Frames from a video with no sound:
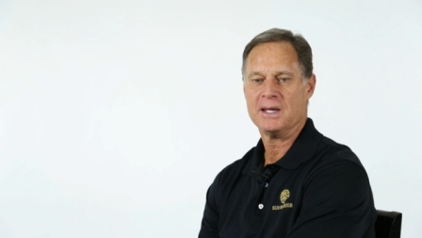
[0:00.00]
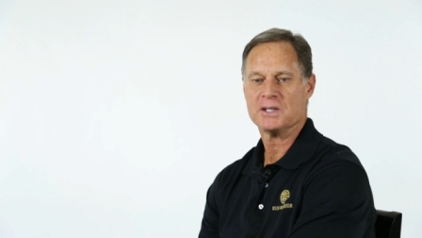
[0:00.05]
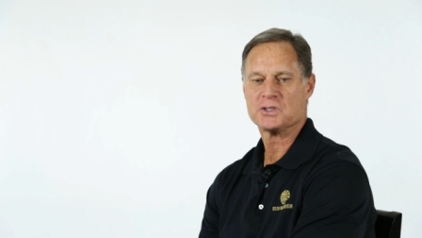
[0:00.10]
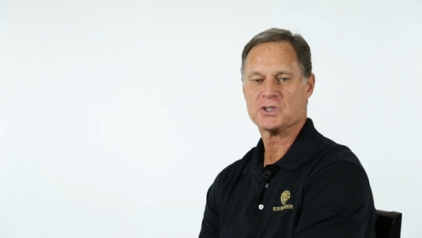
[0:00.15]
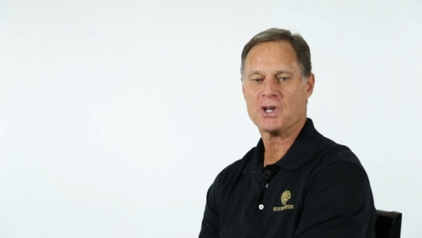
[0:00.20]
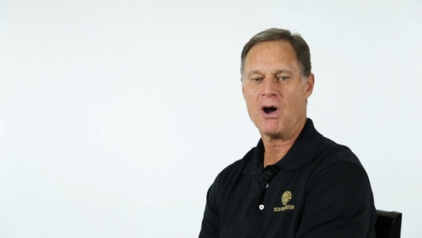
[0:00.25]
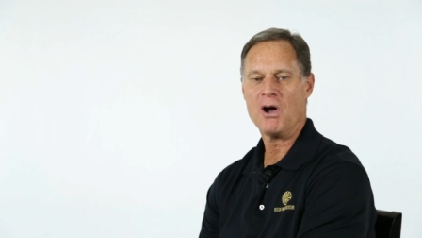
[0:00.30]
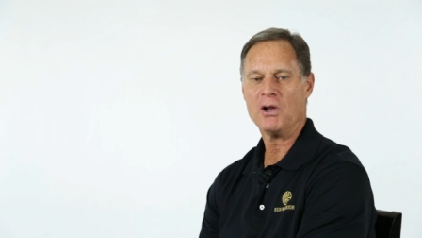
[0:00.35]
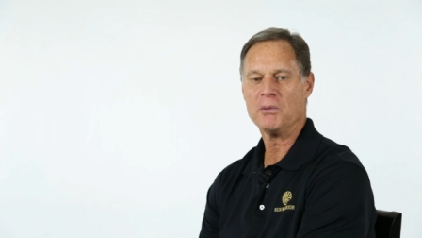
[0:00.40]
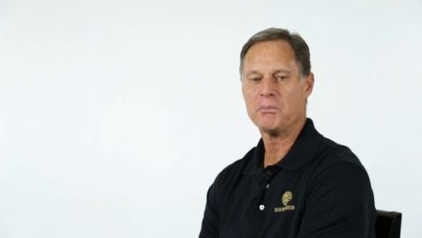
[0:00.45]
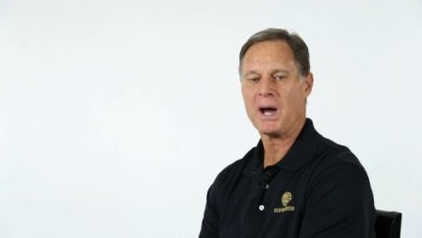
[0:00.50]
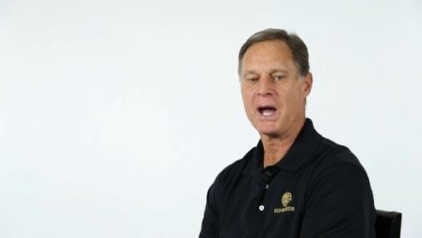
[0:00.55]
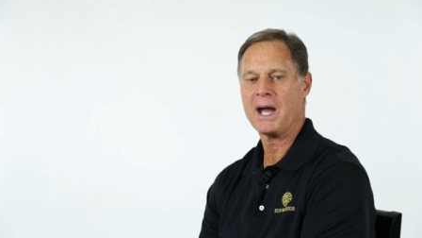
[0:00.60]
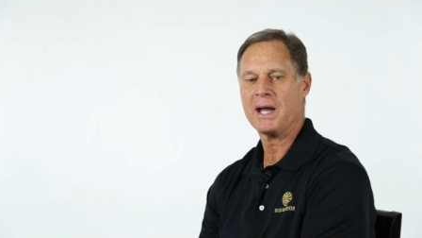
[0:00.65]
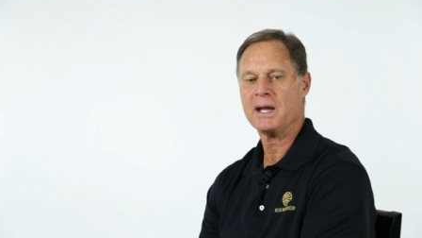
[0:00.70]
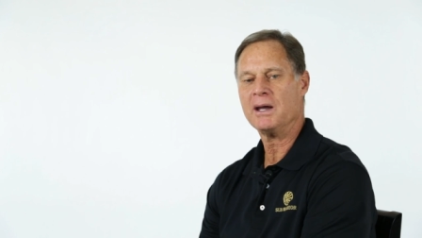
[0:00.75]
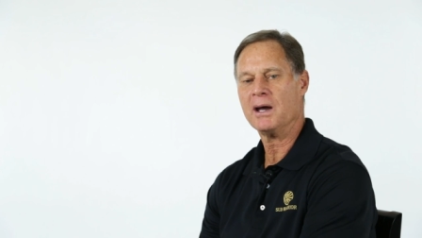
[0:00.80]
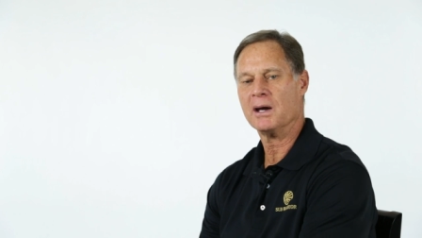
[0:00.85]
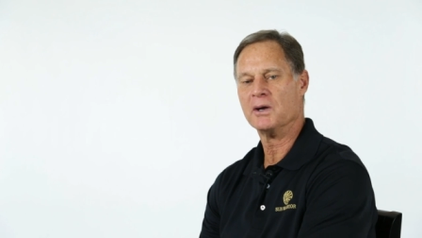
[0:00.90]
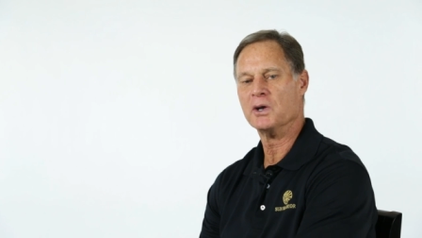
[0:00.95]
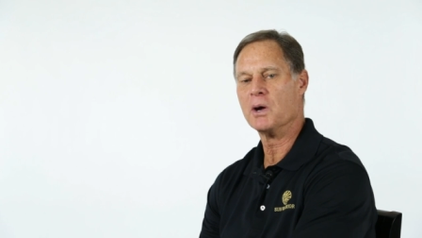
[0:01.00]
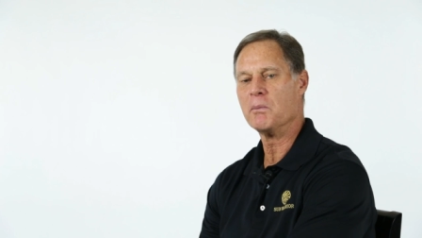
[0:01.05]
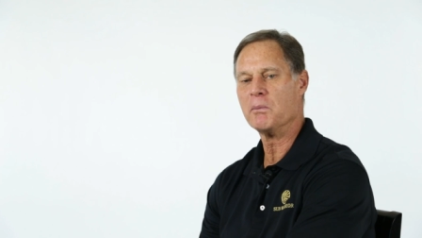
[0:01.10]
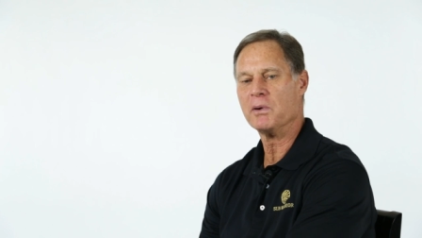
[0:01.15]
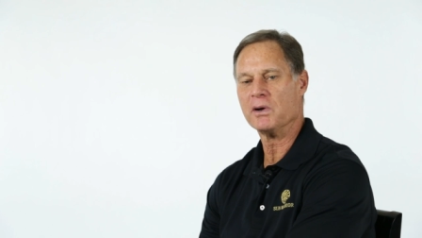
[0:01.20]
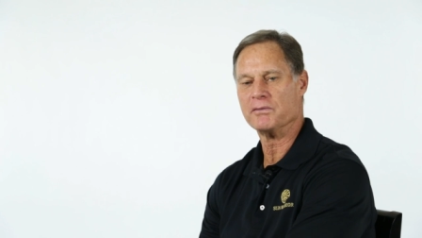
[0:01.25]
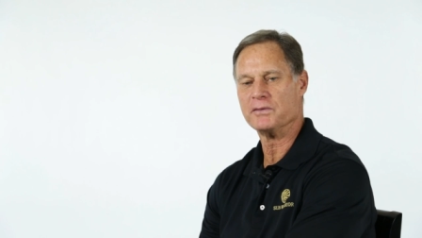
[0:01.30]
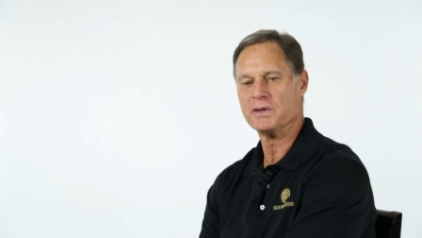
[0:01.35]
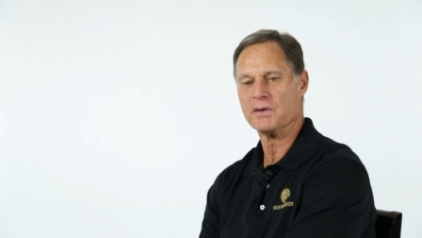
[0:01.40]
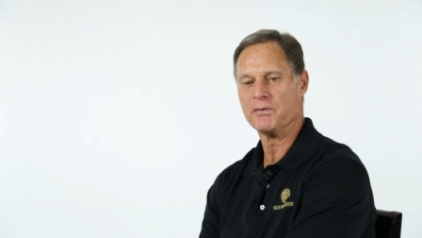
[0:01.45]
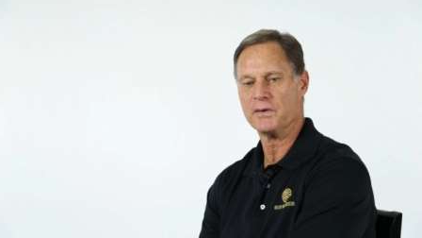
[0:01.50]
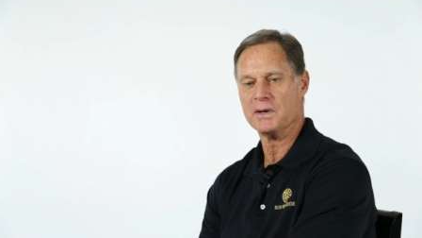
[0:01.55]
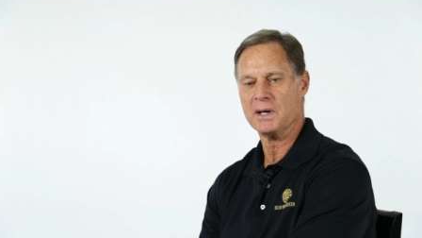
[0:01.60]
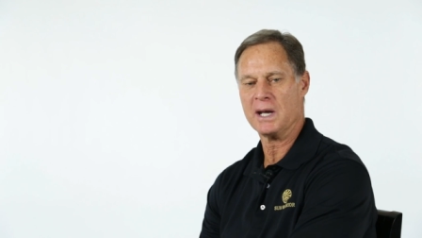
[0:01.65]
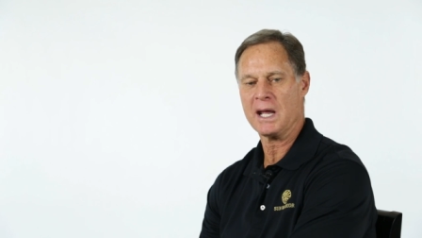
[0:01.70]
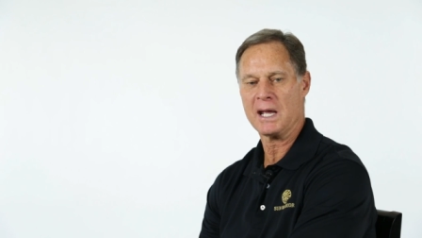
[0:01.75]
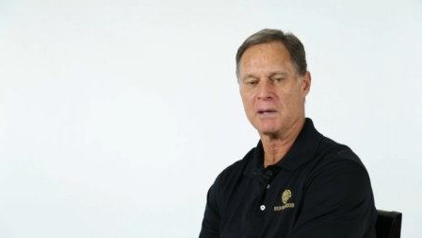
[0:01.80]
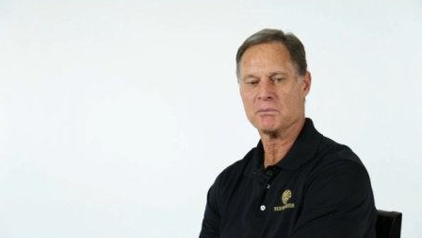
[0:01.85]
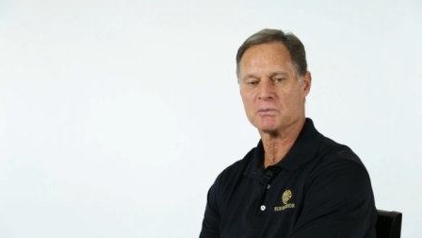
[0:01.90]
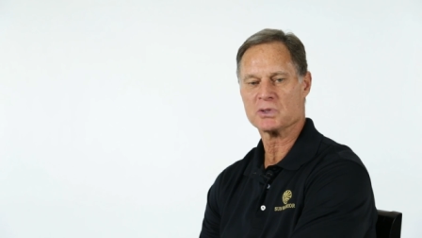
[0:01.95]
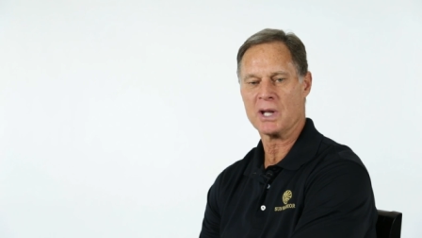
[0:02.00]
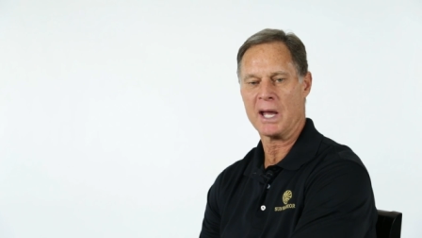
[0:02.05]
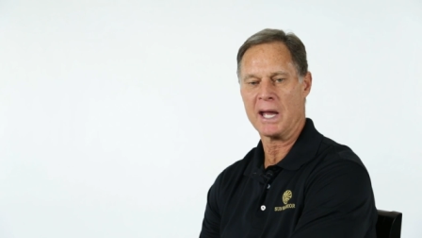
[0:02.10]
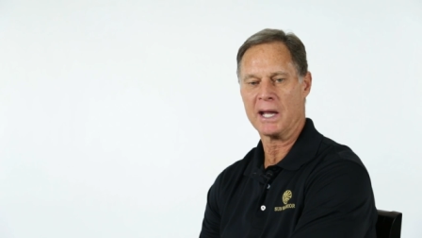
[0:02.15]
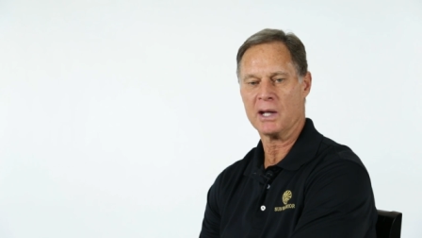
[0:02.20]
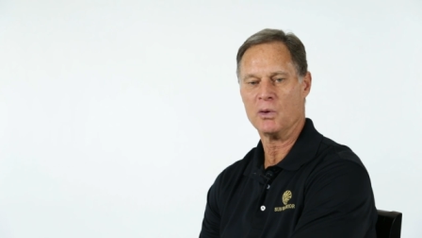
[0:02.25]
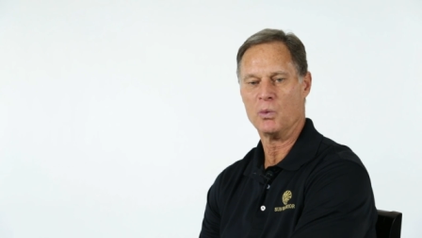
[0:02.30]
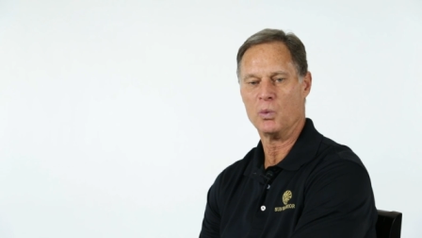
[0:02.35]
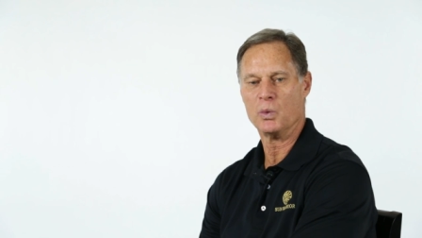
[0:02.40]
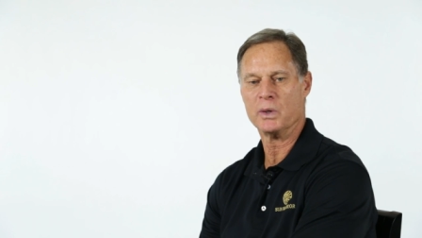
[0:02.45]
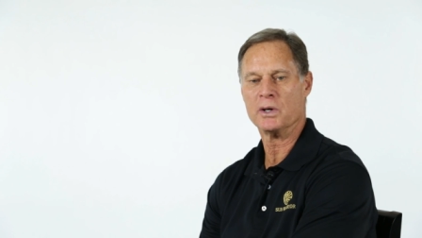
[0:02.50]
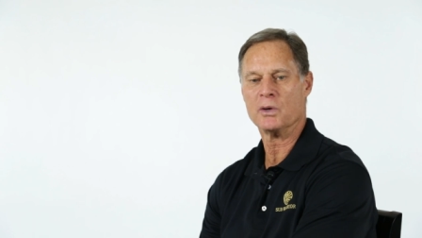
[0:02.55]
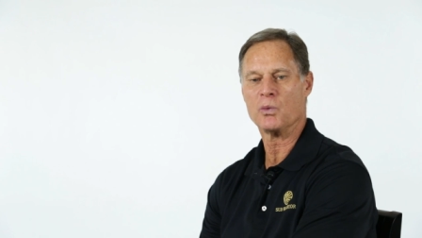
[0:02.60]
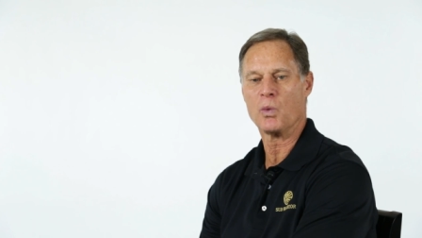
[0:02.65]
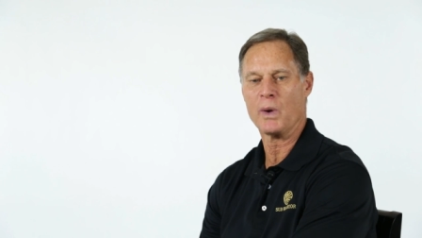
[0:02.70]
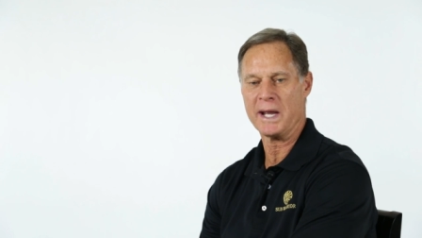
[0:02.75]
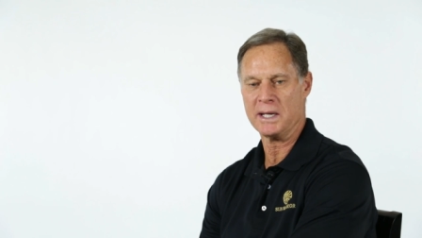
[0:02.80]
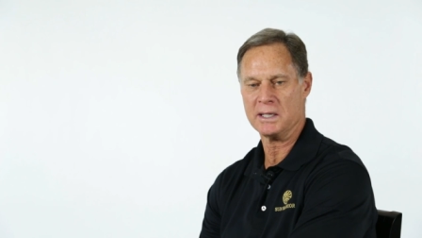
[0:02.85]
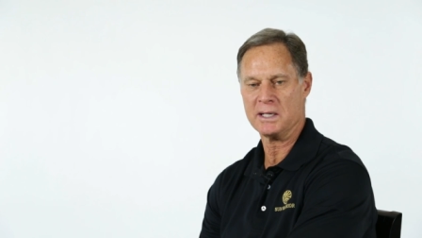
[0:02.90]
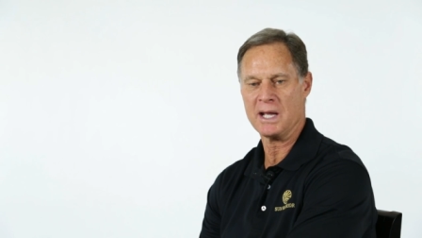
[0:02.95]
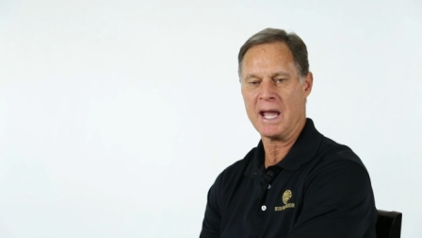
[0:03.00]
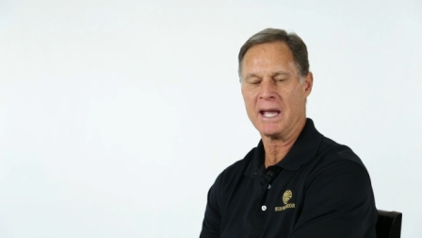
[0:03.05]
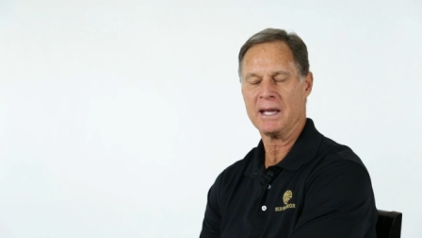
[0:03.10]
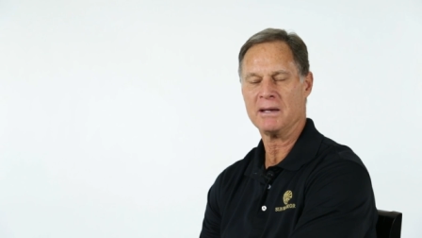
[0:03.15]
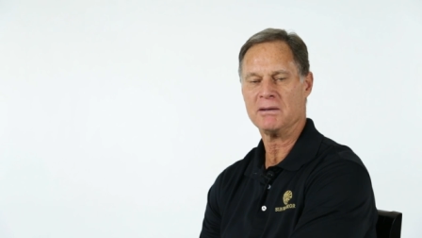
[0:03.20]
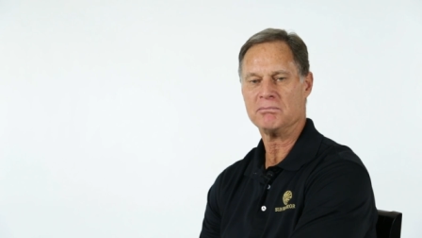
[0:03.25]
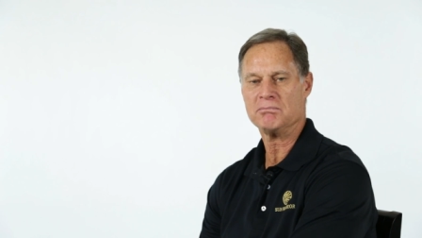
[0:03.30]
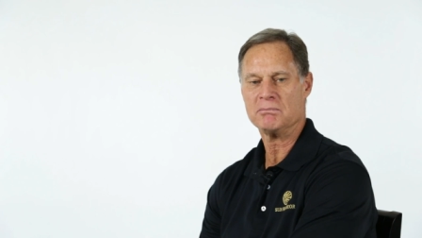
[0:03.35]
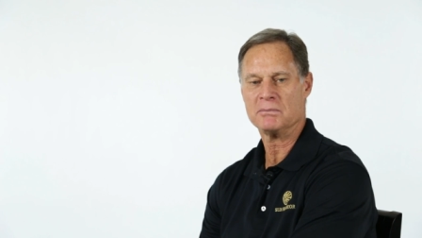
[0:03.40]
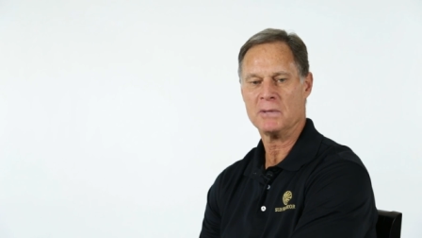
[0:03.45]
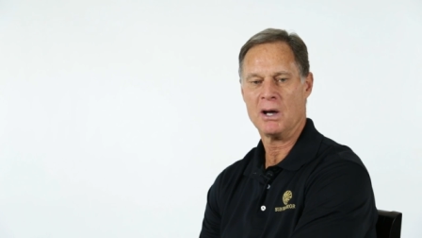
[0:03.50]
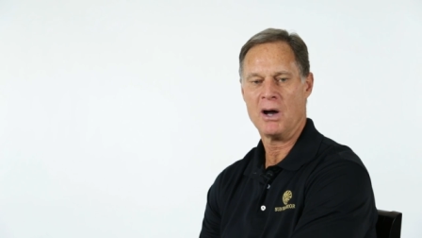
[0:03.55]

It's called by a number of different names like winter weight gain,